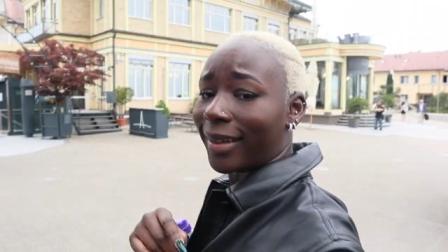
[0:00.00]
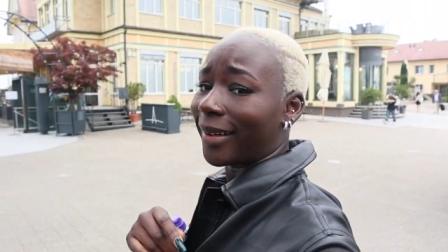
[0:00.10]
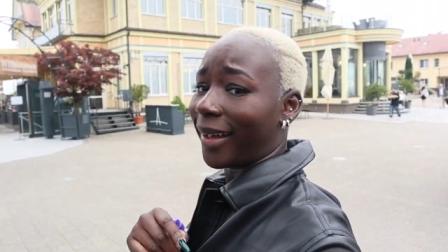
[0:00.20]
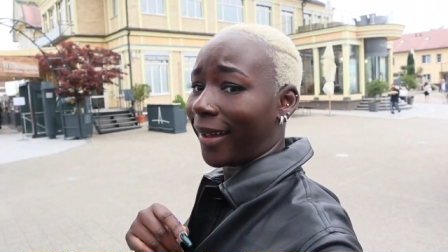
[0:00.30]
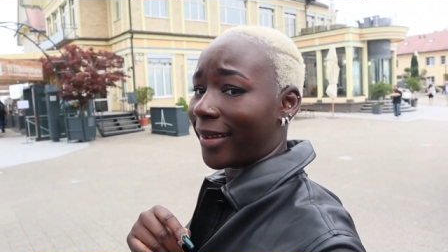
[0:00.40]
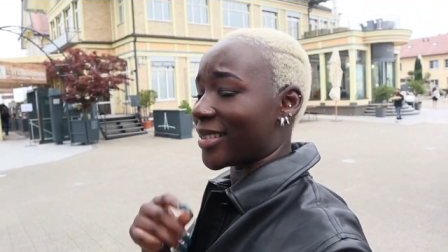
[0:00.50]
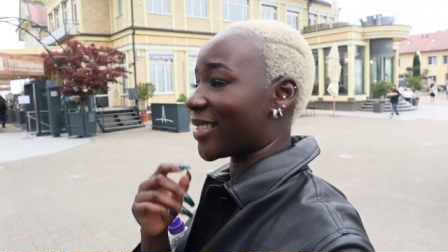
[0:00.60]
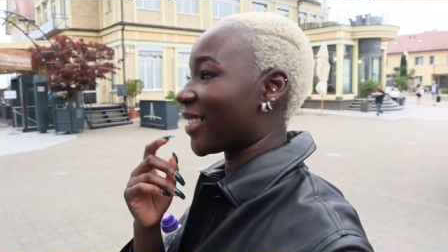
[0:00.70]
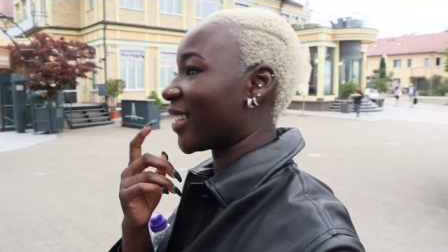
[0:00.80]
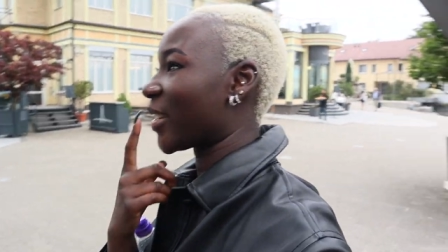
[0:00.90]
like,
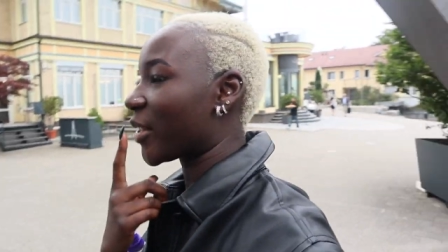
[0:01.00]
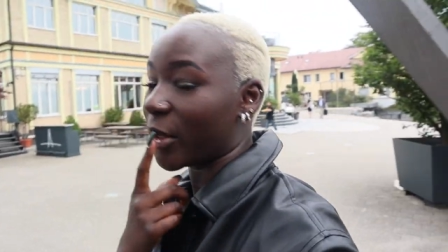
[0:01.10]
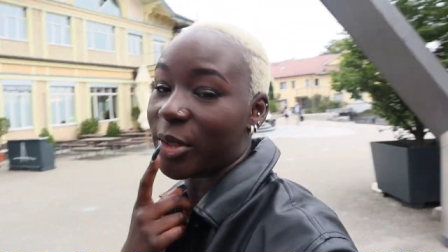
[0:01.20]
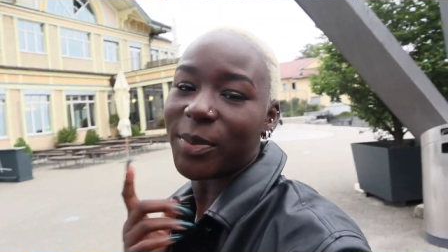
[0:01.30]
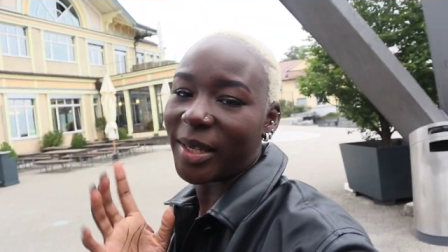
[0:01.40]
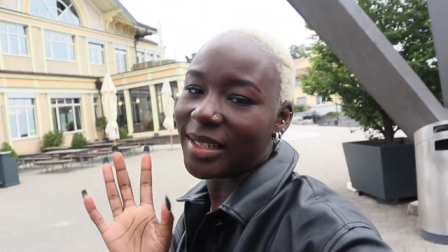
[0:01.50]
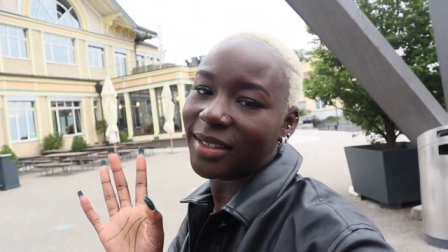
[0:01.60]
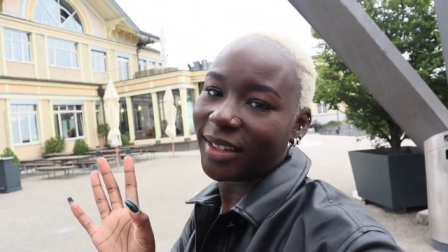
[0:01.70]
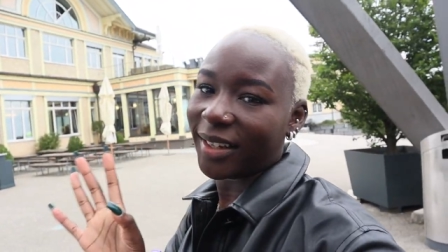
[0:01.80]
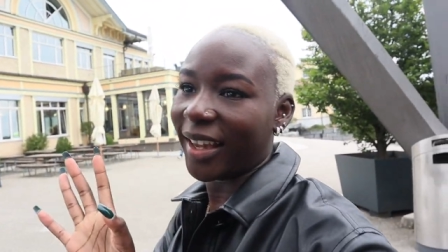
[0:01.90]
guys. So he's
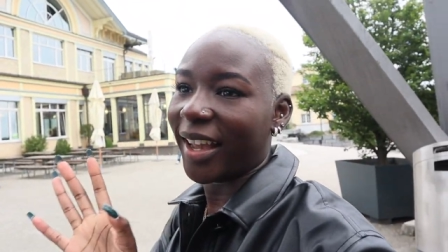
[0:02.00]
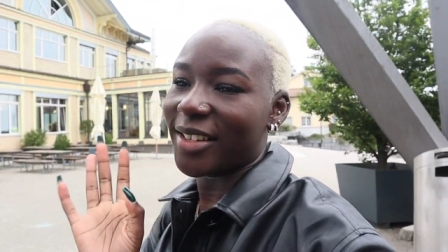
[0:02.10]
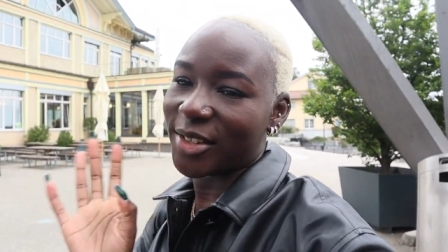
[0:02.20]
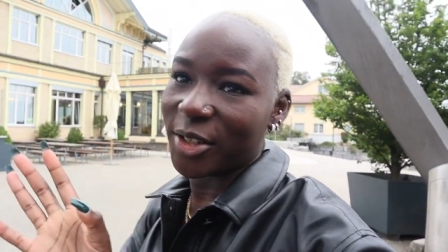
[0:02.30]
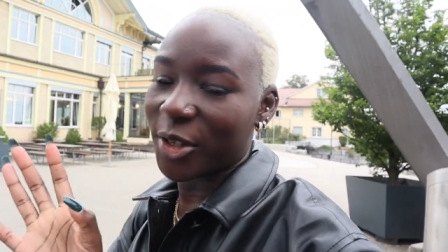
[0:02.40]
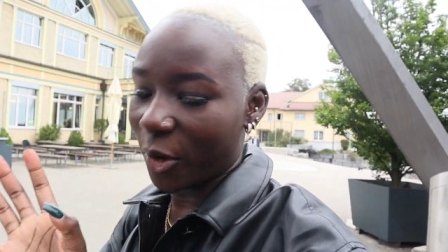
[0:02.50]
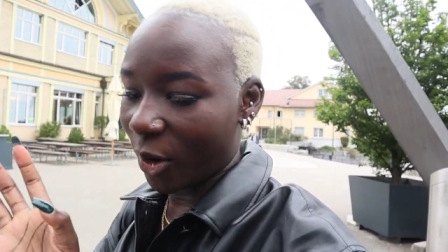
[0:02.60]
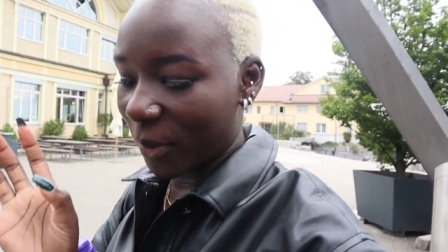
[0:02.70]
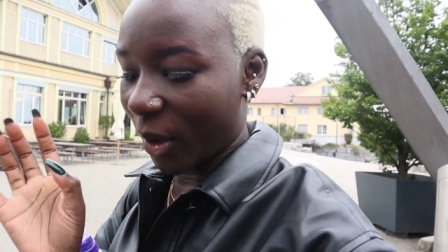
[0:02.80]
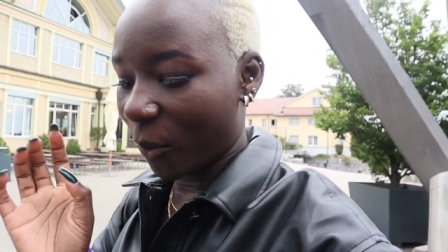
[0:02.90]
basically like, yeah, so you can
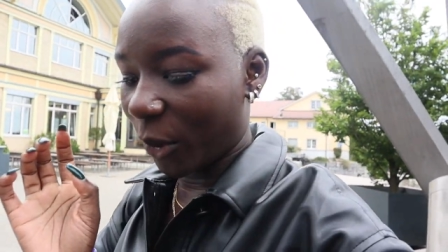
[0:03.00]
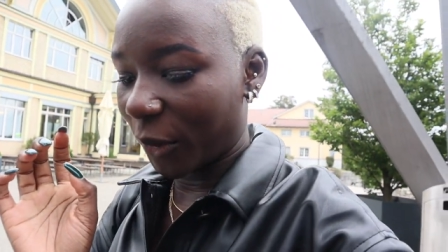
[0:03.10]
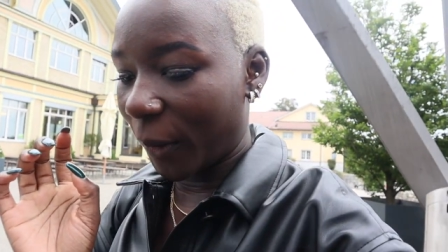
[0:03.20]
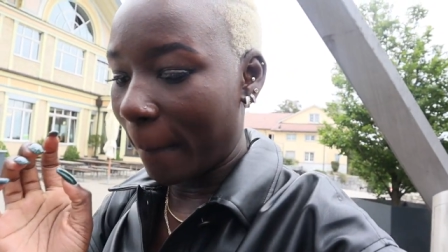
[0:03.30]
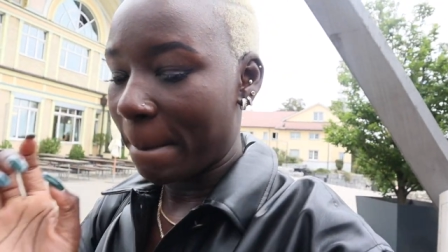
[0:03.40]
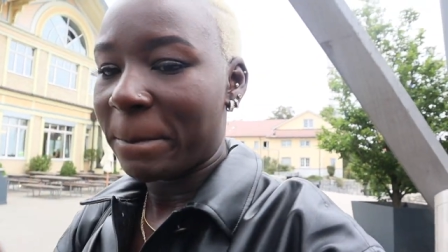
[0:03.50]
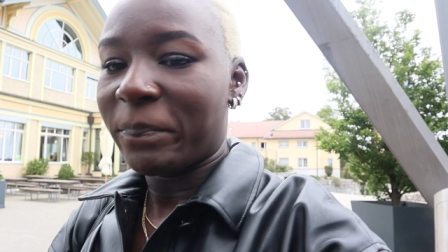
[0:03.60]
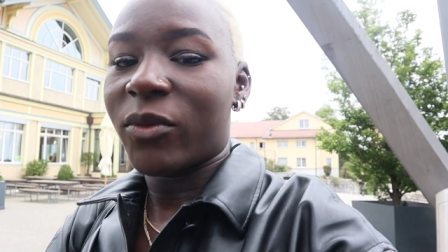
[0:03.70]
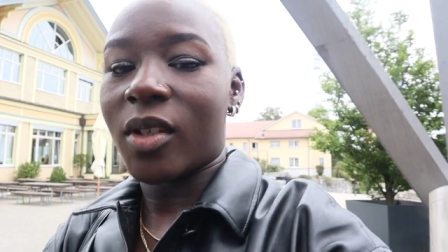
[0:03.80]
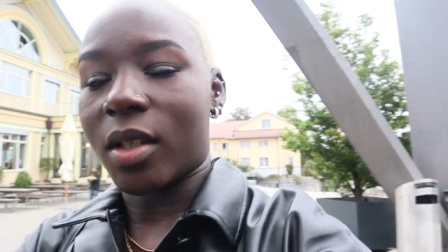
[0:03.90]
go up it and whatnot.
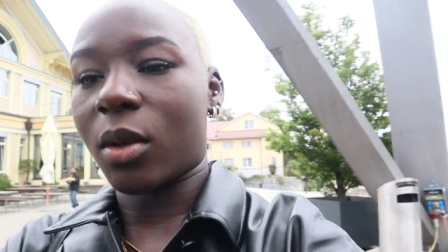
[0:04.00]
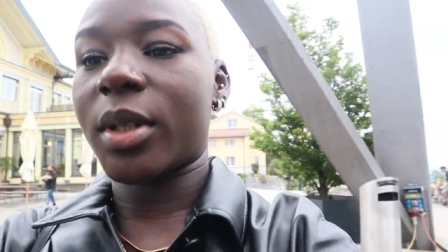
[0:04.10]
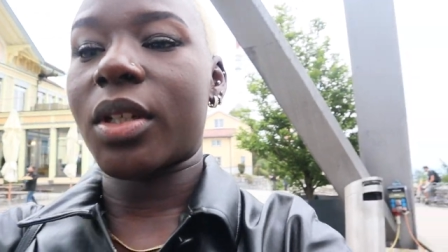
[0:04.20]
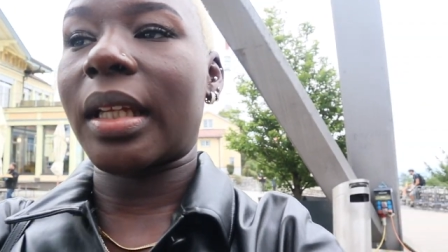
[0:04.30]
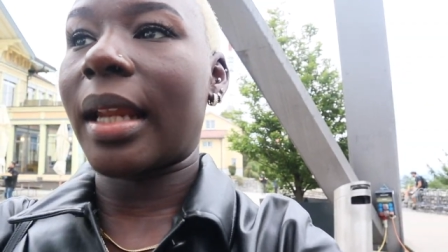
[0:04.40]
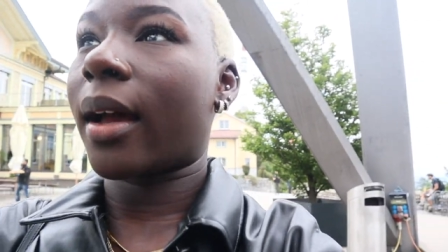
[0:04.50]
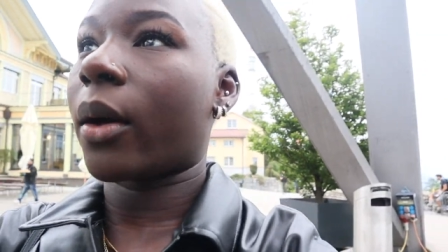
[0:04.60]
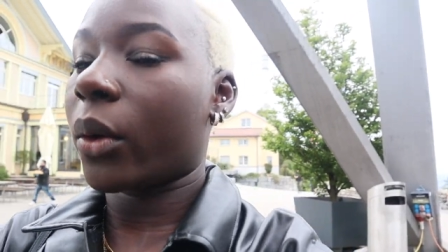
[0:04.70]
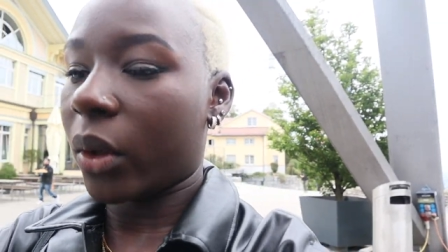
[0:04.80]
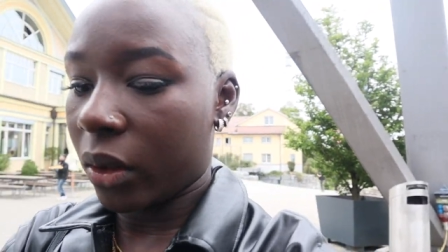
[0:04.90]
So that's what we're doing
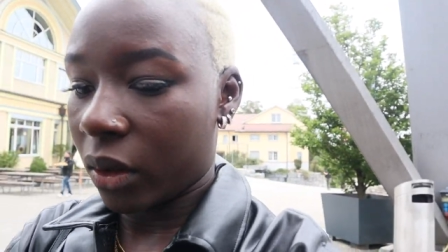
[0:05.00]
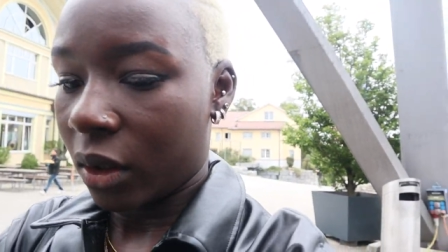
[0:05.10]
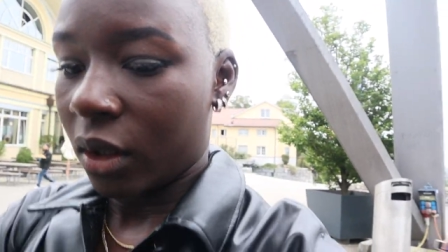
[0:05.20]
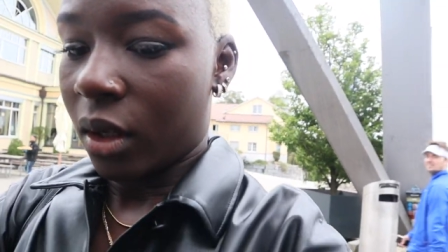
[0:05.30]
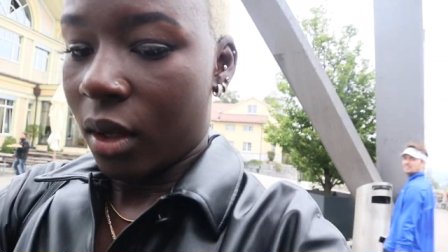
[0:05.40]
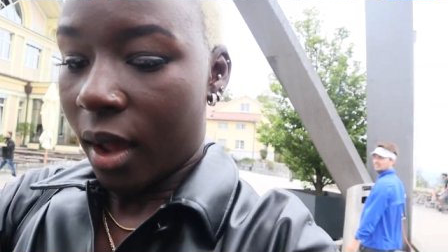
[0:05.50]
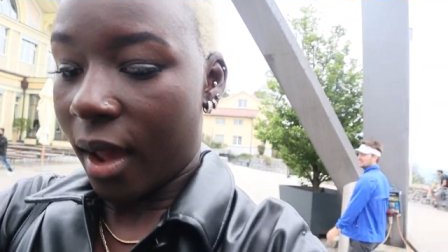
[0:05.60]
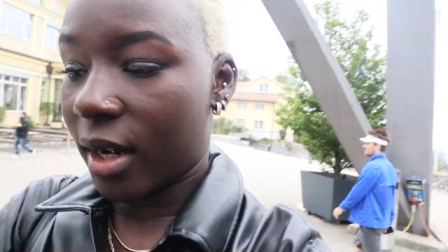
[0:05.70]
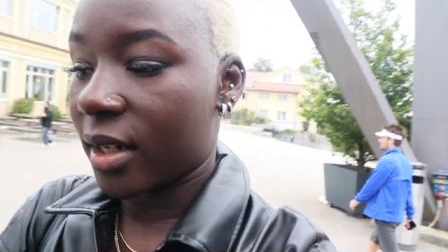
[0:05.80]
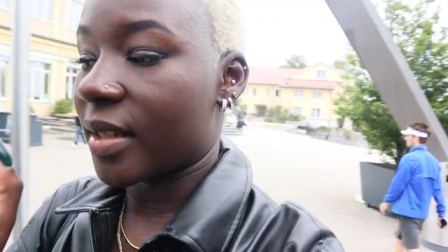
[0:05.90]
now.
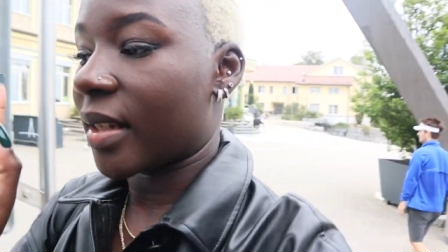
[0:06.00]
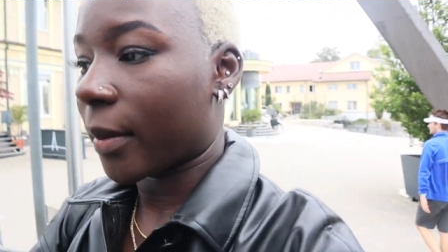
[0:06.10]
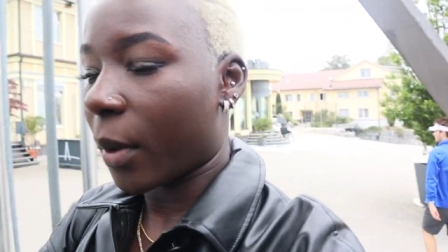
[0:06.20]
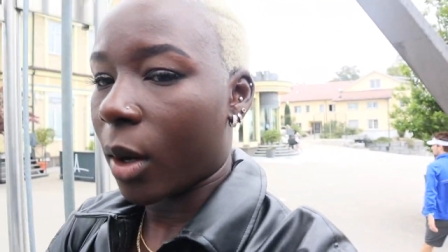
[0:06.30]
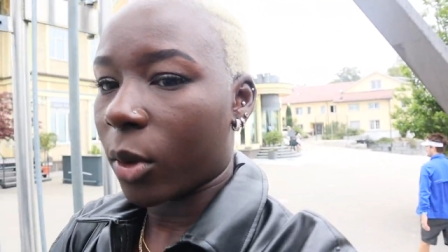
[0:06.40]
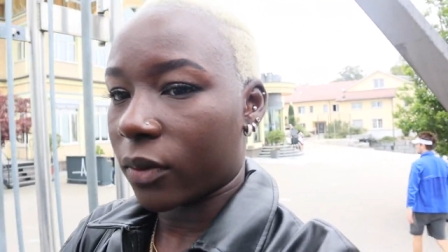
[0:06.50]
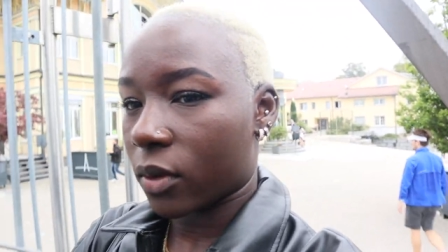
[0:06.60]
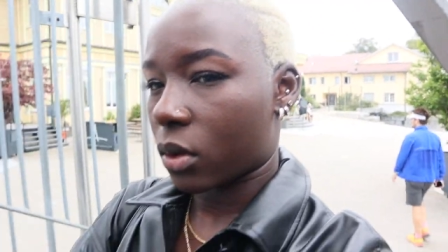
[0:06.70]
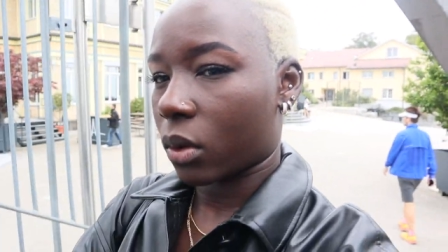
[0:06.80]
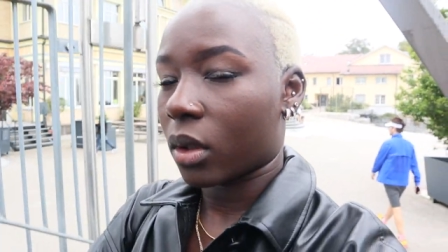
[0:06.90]
And then this is like part one
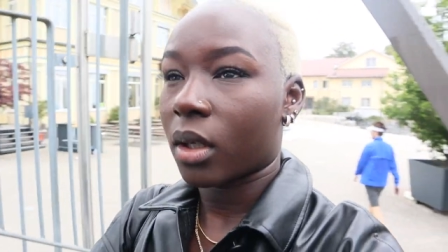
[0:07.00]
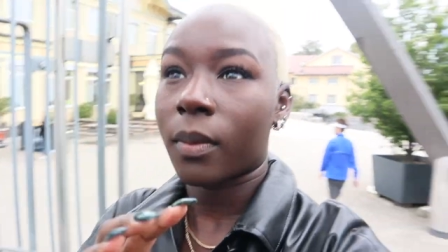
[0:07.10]
of the tour